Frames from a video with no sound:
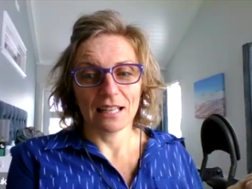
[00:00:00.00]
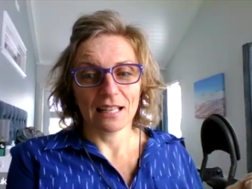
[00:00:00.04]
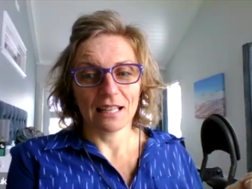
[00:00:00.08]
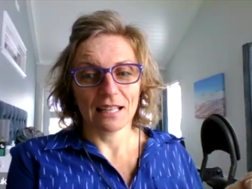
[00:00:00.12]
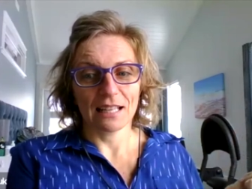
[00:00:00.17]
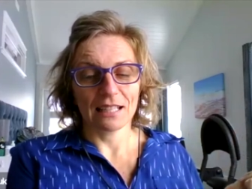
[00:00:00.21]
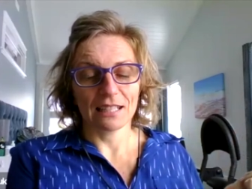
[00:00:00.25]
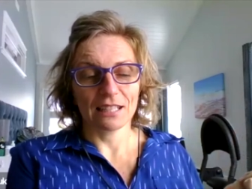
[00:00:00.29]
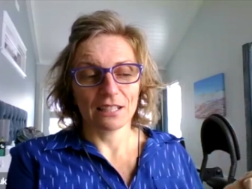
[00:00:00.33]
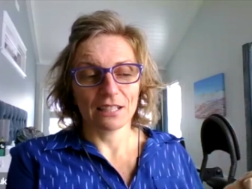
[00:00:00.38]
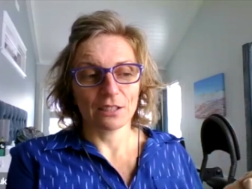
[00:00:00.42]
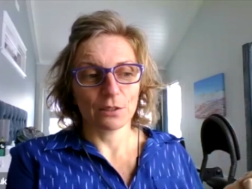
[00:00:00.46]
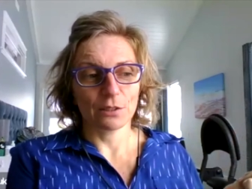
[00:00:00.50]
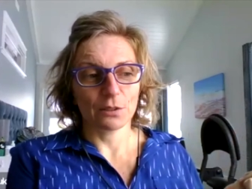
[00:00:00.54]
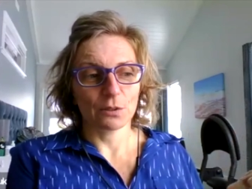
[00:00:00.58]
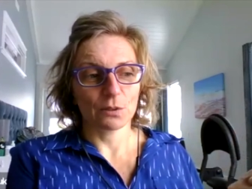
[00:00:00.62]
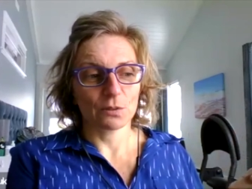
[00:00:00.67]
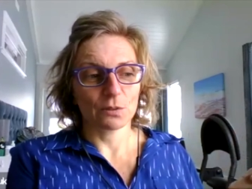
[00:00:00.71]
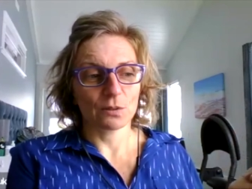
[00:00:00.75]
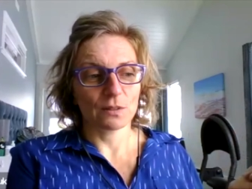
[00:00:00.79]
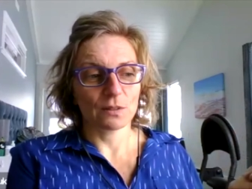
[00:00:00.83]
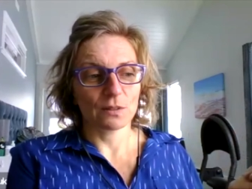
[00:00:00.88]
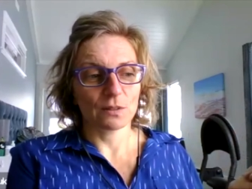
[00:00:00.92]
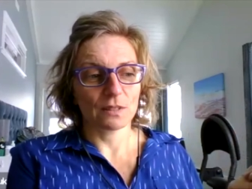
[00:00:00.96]
you
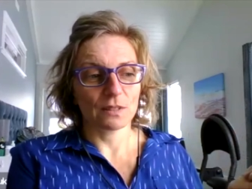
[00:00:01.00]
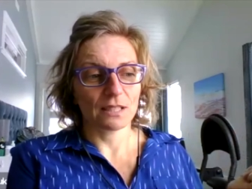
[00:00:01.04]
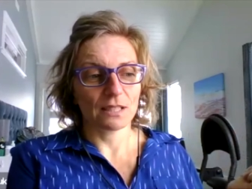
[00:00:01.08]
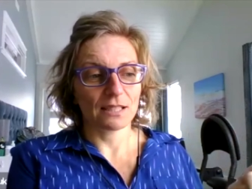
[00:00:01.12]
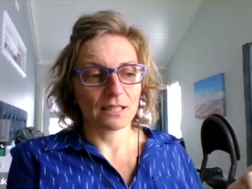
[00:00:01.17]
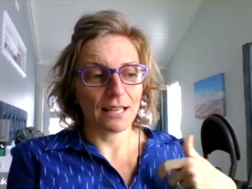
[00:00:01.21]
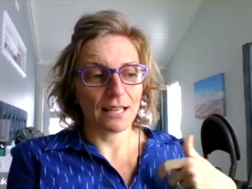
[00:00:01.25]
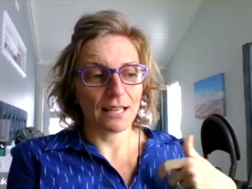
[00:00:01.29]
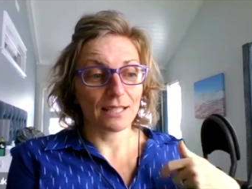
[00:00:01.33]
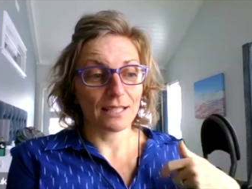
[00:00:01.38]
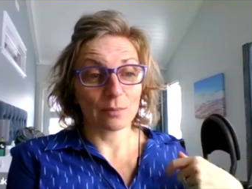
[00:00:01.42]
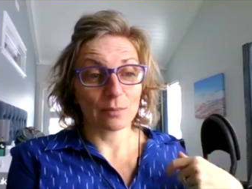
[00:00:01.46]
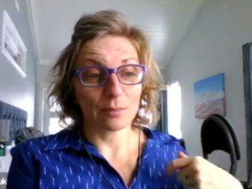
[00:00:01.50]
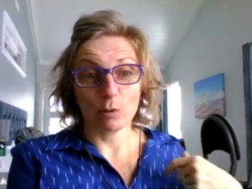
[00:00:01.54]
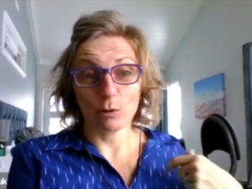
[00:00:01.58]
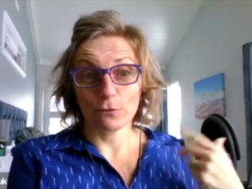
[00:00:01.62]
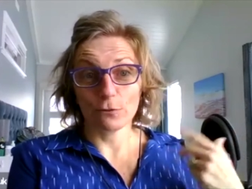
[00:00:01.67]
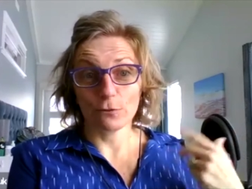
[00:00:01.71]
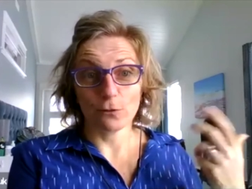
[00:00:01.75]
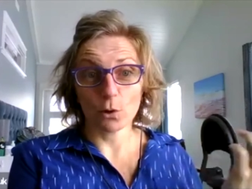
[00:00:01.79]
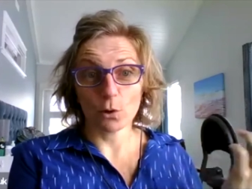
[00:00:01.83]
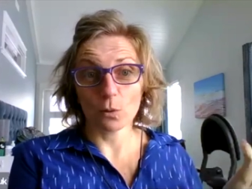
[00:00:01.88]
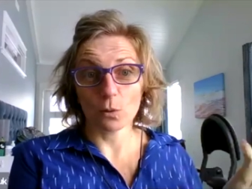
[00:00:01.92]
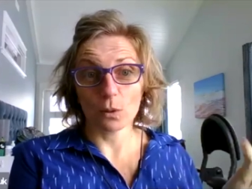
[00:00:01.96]
decide to move
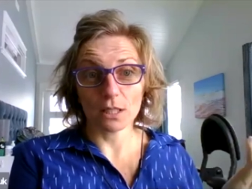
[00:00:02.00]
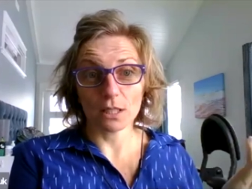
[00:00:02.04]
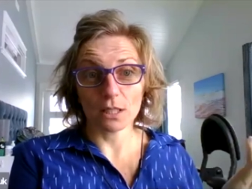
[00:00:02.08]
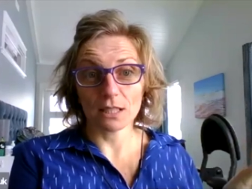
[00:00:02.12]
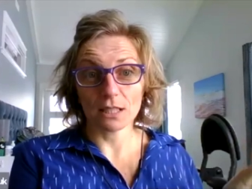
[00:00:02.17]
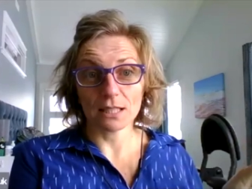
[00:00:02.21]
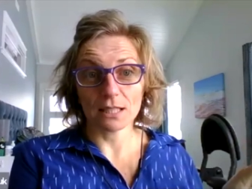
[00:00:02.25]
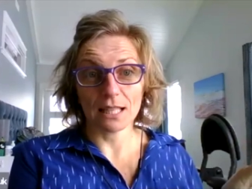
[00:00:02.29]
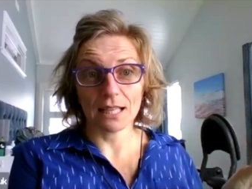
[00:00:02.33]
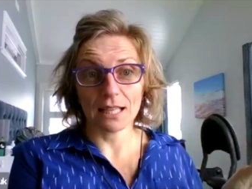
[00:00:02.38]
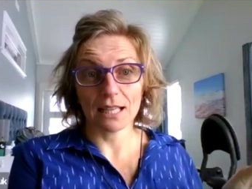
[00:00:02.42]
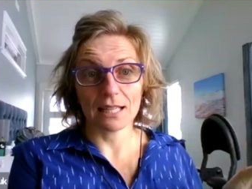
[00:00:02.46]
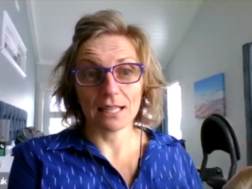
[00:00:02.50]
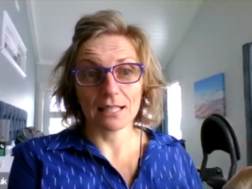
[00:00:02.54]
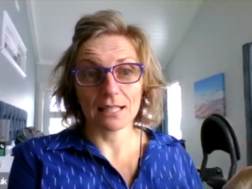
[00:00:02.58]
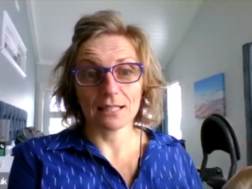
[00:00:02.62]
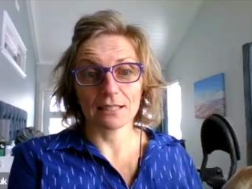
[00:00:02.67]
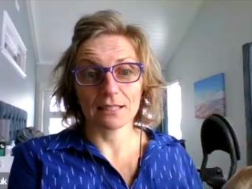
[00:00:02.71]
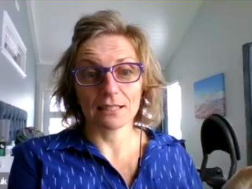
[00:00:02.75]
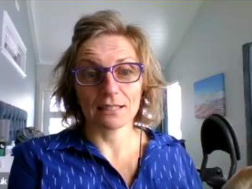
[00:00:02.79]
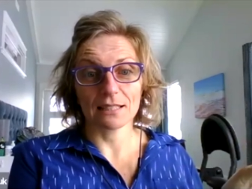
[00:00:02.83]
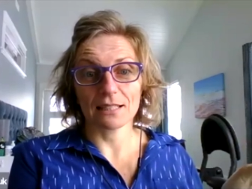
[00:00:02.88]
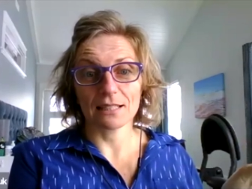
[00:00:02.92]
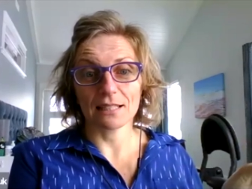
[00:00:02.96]
forward
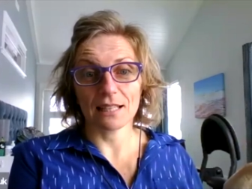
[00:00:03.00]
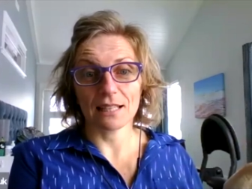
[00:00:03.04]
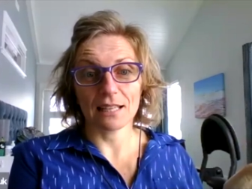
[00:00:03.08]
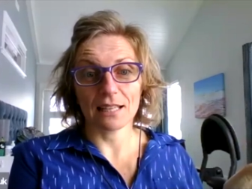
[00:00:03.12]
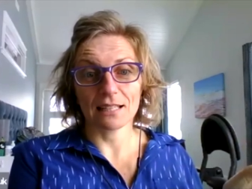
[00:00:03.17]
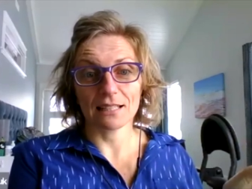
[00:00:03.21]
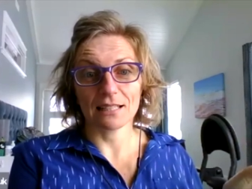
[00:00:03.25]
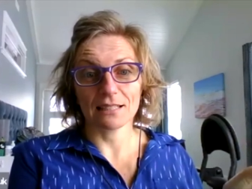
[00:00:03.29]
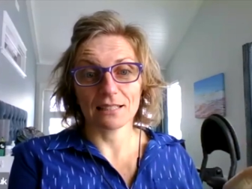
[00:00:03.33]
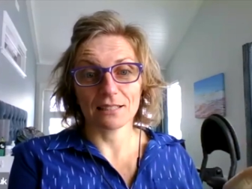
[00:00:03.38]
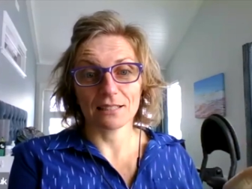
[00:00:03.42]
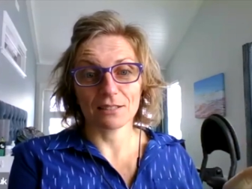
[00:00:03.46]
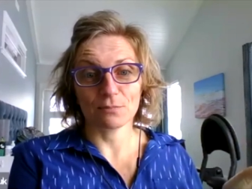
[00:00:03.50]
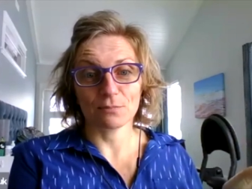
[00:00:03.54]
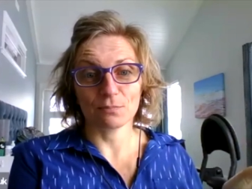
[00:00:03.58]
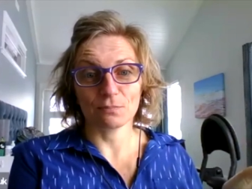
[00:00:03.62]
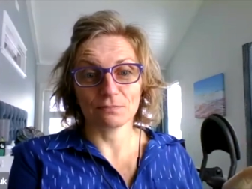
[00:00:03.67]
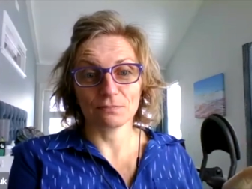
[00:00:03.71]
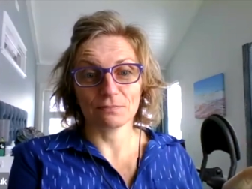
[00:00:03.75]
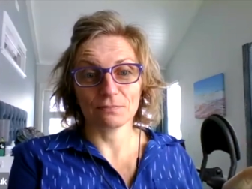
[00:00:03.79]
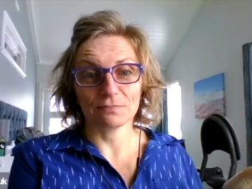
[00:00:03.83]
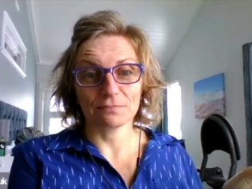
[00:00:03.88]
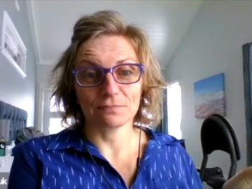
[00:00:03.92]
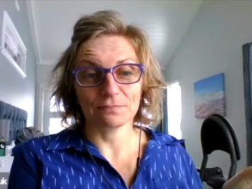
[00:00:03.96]
and and
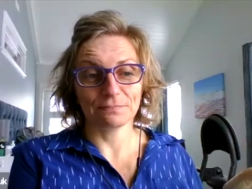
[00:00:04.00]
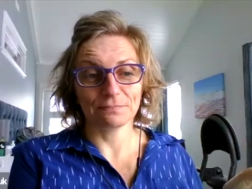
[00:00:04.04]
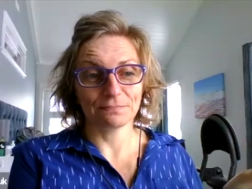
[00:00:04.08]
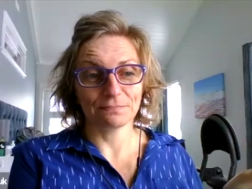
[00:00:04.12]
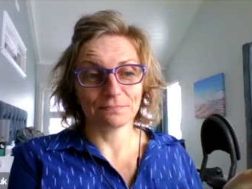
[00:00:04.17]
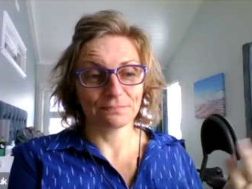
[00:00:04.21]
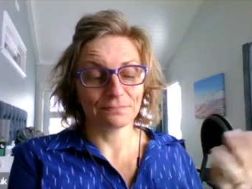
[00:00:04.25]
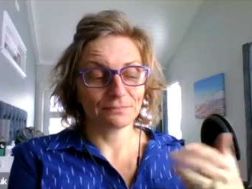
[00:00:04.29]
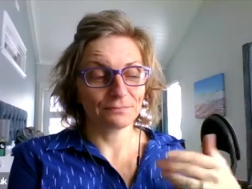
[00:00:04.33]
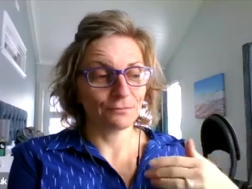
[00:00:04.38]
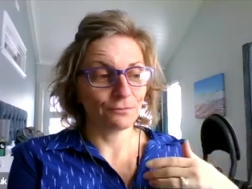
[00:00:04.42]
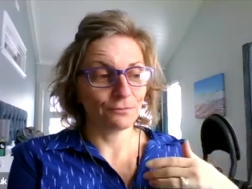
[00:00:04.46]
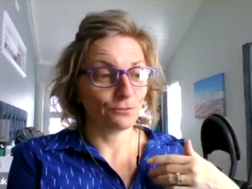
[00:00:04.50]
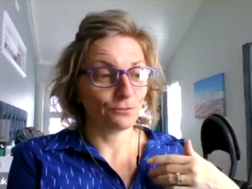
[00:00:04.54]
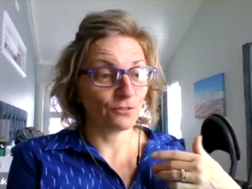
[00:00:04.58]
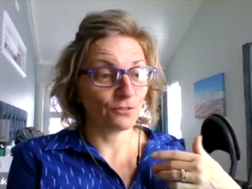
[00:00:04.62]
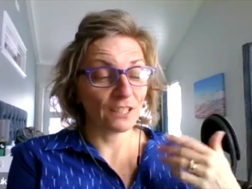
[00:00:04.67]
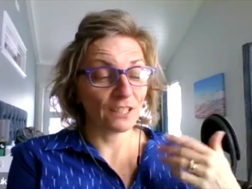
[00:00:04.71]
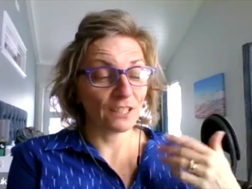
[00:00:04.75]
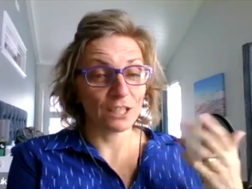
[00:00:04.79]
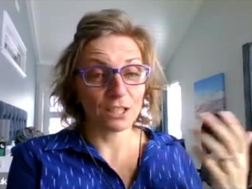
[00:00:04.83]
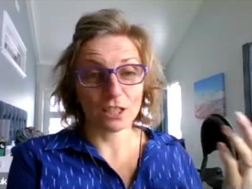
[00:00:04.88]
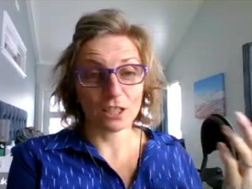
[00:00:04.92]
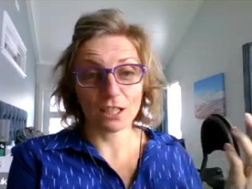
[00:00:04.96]

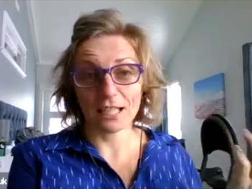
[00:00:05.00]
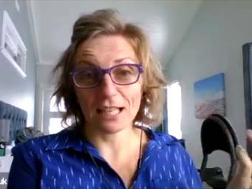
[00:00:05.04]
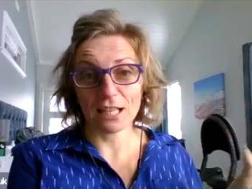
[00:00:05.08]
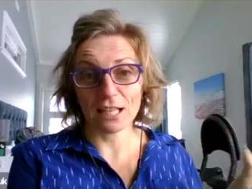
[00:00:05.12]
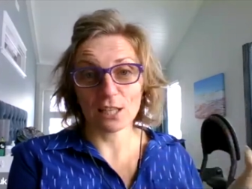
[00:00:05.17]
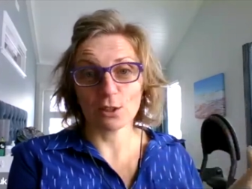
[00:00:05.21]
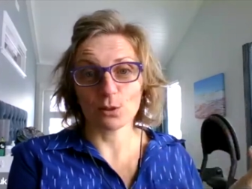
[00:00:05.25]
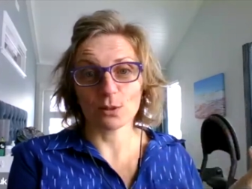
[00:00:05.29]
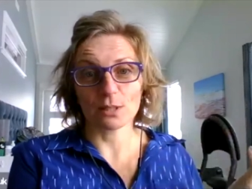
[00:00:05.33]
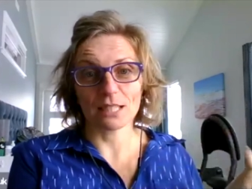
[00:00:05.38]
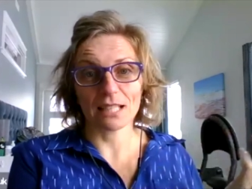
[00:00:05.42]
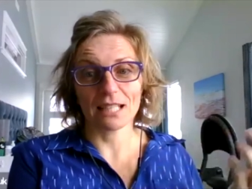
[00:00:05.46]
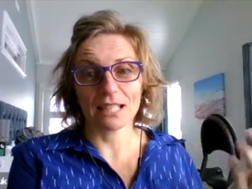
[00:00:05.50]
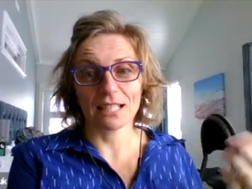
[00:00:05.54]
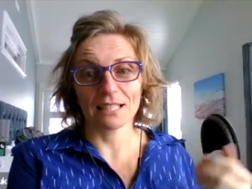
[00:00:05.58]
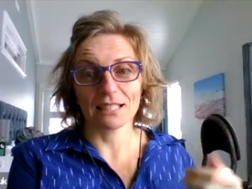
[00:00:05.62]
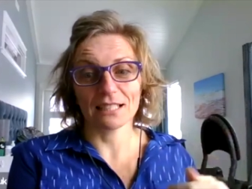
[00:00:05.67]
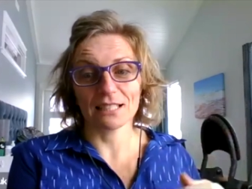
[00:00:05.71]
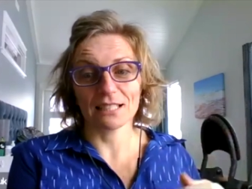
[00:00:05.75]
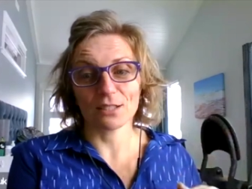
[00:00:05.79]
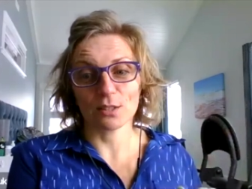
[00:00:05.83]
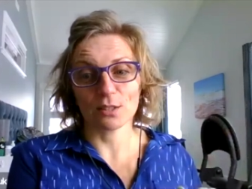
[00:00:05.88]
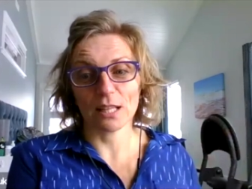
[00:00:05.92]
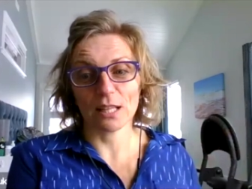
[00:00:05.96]
figure it out and
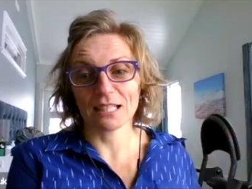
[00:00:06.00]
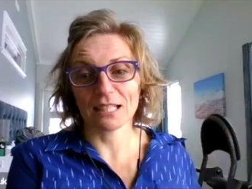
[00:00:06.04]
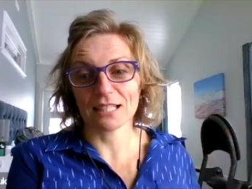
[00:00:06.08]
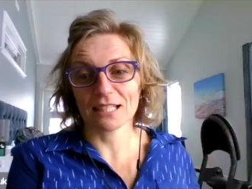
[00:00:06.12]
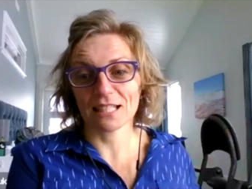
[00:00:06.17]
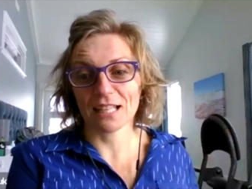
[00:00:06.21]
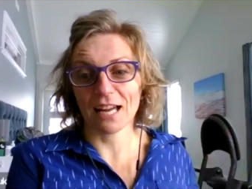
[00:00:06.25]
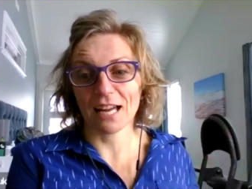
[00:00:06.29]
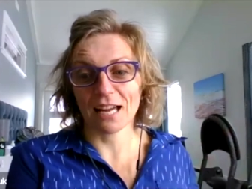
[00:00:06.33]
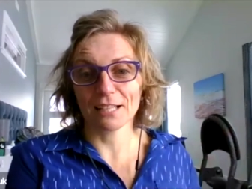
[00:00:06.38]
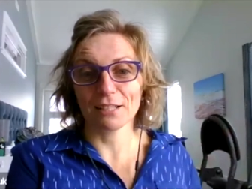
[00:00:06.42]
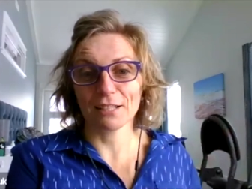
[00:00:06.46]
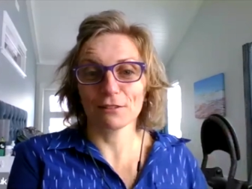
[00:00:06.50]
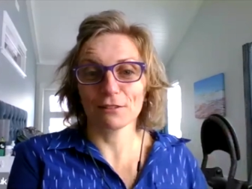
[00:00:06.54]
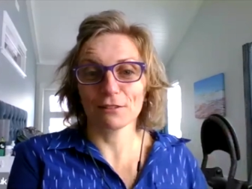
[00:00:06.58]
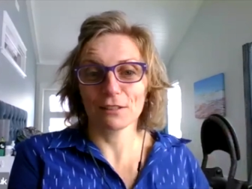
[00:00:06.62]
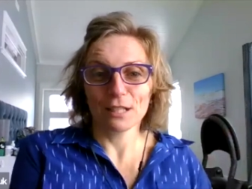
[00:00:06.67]
so that's kind of